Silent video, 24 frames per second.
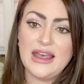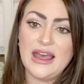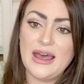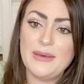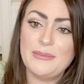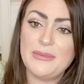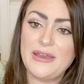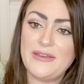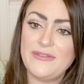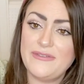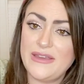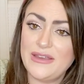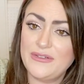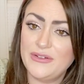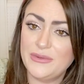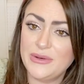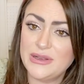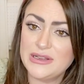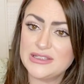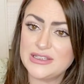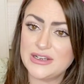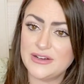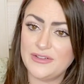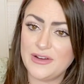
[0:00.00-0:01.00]
My favorite
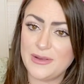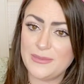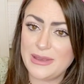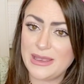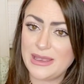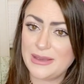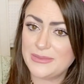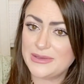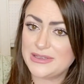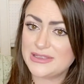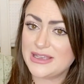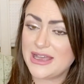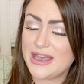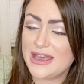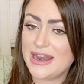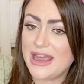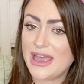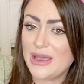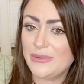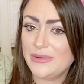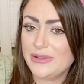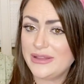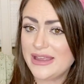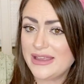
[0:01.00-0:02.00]
ones are from Amazon.
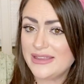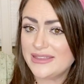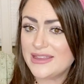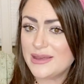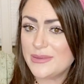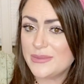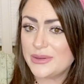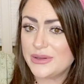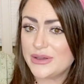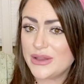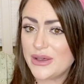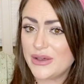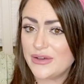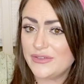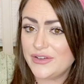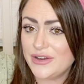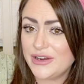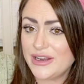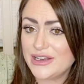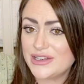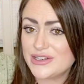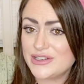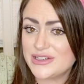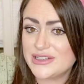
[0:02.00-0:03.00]
I will link them below if you're
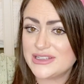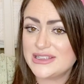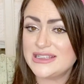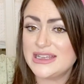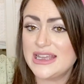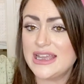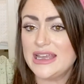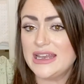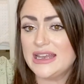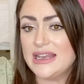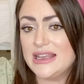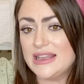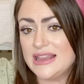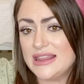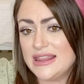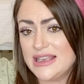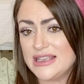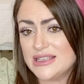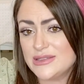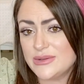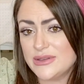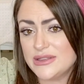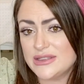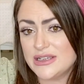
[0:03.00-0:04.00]
interested.
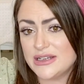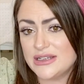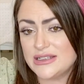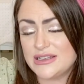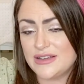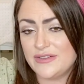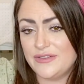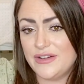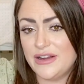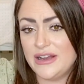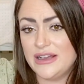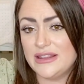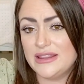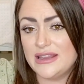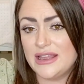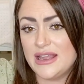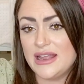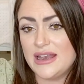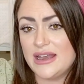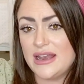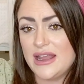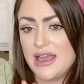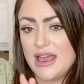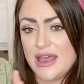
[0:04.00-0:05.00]
These ones are different
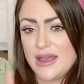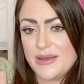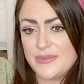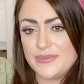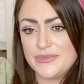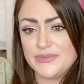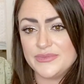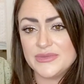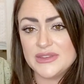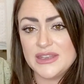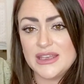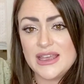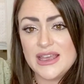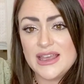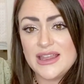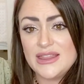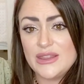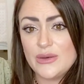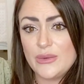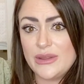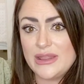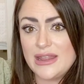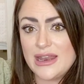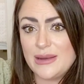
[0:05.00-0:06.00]
than
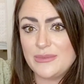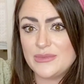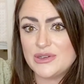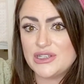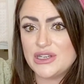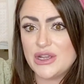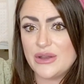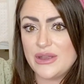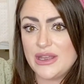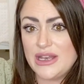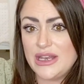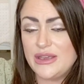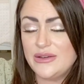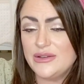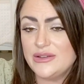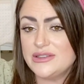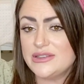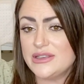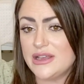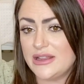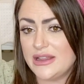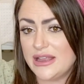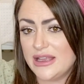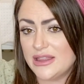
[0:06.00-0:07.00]
the one that I'm showing you.
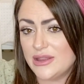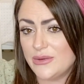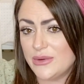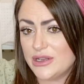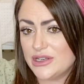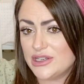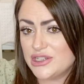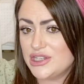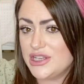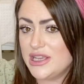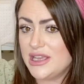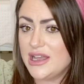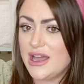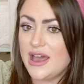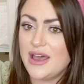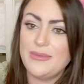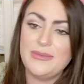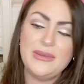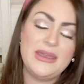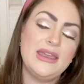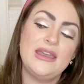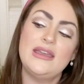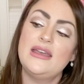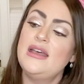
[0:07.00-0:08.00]
So I'll link the one she got
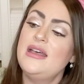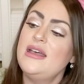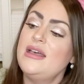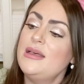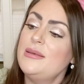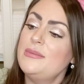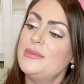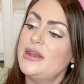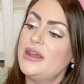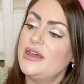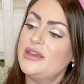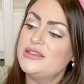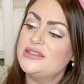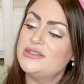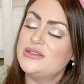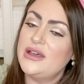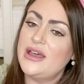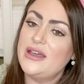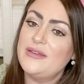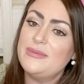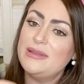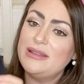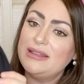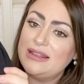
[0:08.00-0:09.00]
me, but also
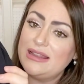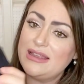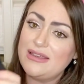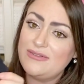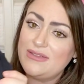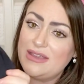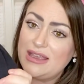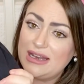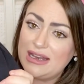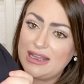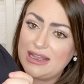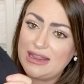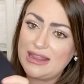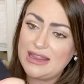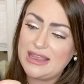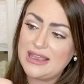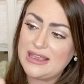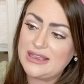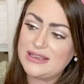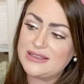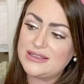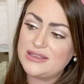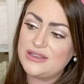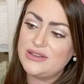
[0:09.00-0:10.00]
I've been living in these.